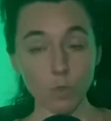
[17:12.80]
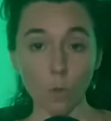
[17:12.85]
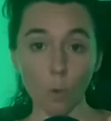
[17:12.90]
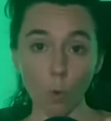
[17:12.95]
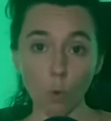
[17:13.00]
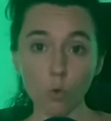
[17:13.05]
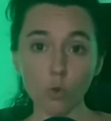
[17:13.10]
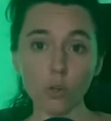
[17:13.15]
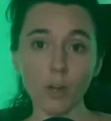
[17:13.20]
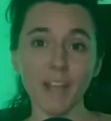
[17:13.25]

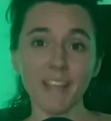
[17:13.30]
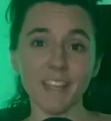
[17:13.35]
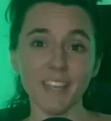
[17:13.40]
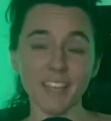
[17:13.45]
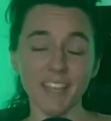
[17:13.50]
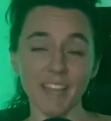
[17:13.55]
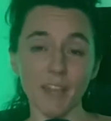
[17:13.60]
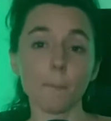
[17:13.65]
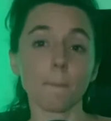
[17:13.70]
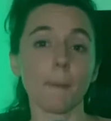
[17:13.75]
or I
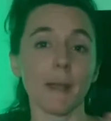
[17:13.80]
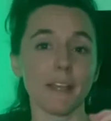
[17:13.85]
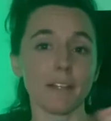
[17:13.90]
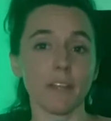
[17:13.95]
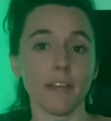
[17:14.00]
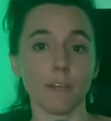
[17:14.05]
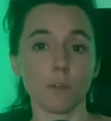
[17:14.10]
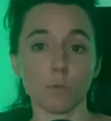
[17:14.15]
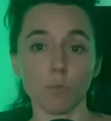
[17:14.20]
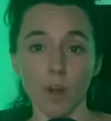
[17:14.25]
can get my,
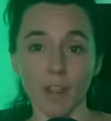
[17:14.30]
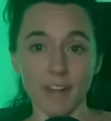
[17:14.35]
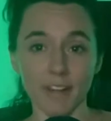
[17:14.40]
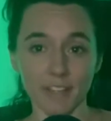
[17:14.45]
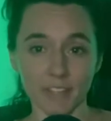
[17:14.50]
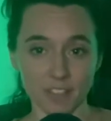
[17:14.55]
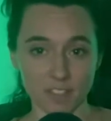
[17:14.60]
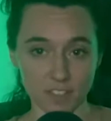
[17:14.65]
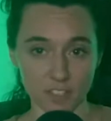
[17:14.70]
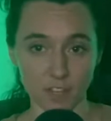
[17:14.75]
like,
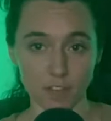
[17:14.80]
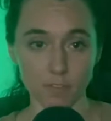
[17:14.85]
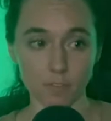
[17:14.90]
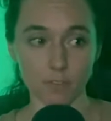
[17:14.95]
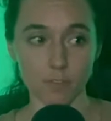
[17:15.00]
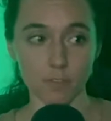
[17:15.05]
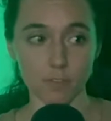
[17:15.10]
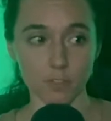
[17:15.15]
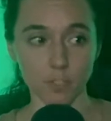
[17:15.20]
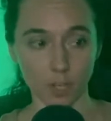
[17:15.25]
writing and
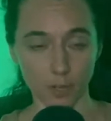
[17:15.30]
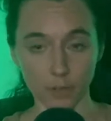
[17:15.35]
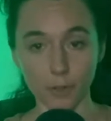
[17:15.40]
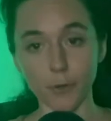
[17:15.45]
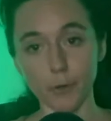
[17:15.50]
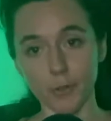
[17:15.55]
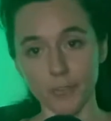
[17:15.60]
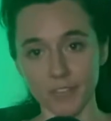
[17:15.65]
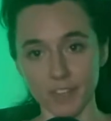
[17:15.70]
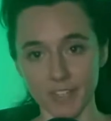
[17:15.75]
stuff
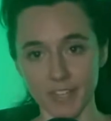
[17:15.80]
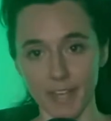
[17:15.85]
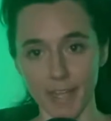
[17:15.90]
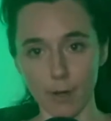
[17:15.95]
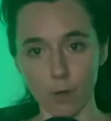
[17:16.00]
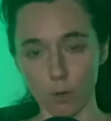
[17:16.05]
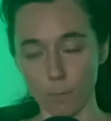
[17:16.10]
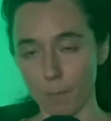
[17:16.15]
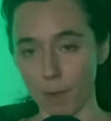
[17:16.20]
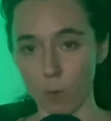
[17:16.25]
done during the
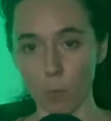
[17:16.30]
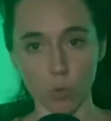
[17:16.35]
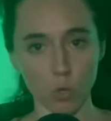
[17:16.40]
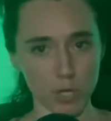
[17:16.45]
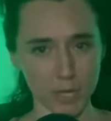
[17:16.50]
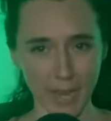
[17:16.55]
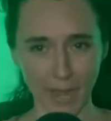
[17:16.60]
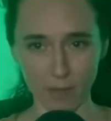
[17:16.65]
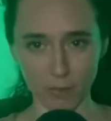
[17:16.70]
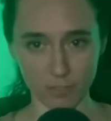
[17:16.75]
day, or my
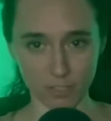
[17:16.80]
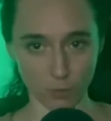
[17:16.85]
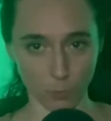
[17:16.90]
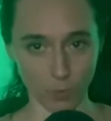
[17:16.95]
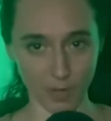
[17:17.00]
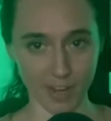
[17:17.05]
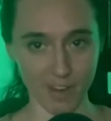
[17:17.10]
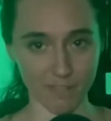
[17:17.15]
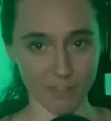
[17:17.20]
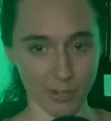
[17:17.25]
workouts,
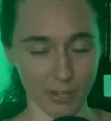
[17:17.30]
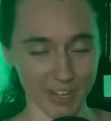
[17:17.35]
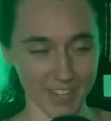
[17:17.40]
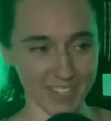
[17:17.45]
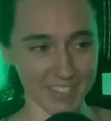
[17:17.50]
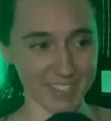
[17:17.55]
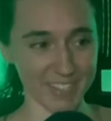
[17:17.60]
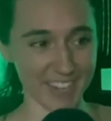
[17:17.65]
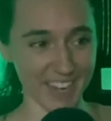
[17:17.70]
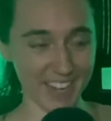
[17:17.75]
or whatever
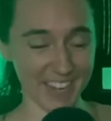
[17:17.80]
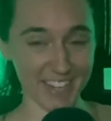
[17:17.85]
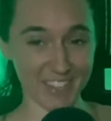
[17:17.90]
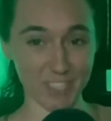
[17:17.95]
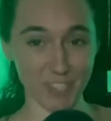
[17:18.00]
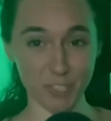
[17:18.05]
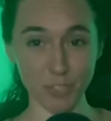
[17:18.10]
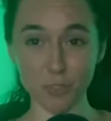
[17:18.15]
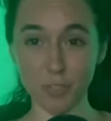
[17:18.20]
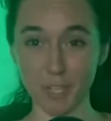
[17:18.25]
it is that I
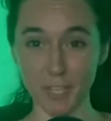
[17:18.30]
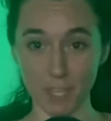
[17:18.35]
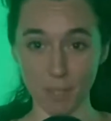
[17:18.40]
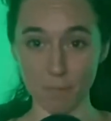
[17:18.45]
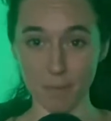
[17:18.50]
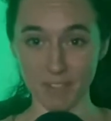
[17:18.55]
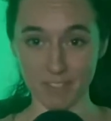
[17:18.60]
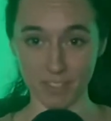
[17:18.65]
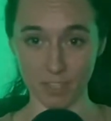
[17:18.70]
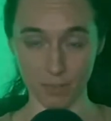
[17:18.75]
need to do to
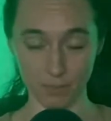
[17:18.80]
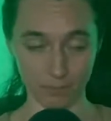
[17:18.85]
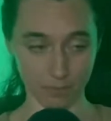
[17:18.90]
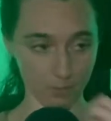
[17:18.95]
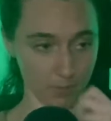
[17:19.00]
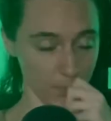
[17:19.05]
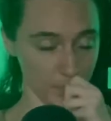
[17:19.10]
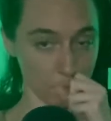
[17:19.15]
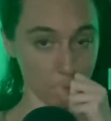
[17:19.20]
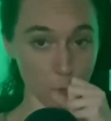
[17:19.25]
keep
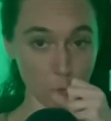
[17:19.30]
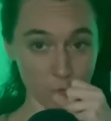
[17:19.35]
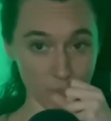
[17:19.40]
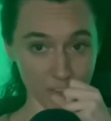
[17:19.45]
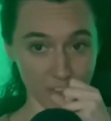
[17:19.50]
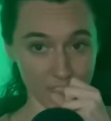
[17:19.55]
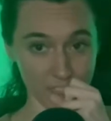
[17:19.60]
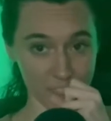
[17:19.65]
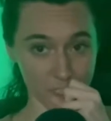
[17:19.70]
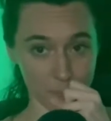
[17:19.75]
myself
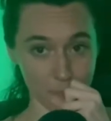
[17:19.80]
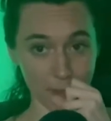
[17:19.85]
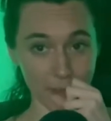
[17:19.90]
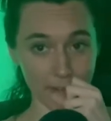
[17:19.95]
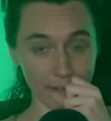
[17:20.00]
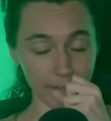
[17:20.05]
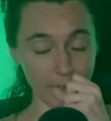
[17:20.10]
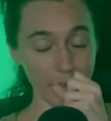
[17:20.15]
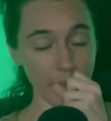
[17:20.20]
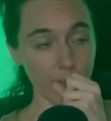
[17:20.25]
moving and
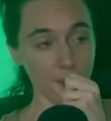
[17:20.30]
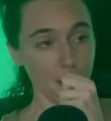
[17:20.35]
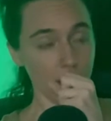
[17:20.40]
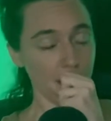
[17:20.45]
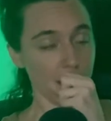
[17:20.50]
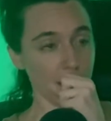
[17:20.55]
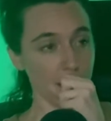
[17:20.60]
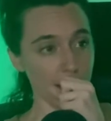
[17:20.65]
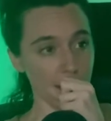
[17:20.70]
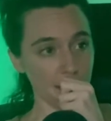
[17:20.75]
inspired.
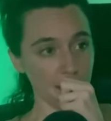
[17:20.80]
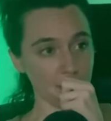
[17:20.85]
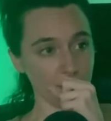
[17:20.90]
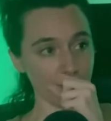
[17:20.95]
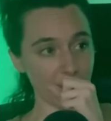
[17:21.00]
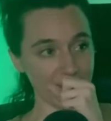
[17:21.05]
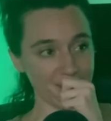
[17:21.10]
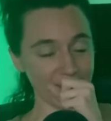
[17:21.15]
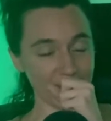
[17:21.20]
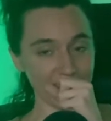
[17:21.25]

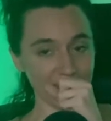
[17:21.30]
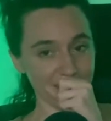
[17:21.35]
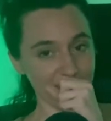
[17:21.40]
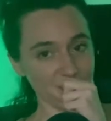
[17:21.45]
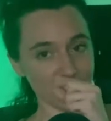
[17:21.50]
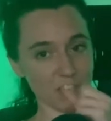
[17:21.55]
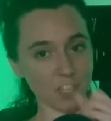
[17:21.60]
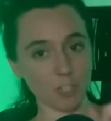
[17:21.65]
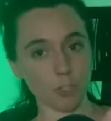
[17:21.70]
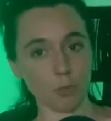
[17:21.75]
I can get
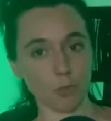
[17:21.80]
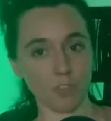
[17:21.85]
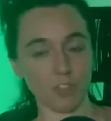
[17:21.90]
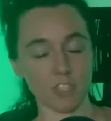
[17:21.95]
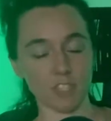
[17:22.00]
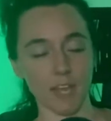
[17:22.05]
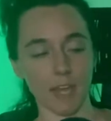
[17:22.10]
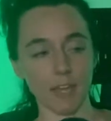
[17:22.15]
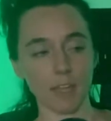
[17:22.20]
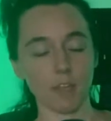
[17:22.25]
that done during
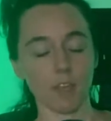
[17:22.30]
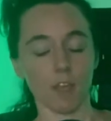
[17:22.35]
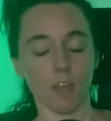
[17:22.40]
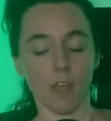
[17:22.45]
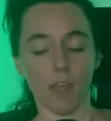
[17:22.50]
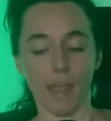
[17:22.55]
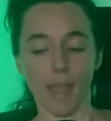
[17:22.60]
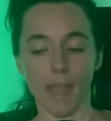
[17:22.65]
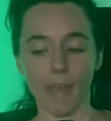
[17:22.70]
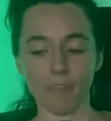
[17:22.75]
the day.
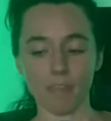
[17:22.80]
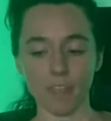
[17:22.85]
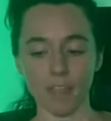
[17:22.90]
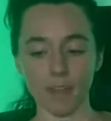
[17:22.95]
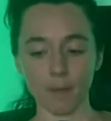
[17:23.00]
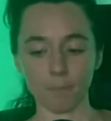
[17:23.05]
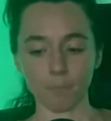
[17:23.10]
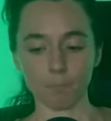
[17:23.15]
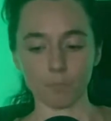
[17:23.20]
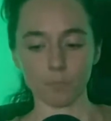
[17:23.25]
And
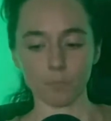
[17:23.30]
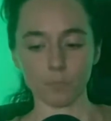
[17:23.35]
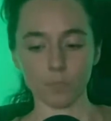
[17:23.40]
then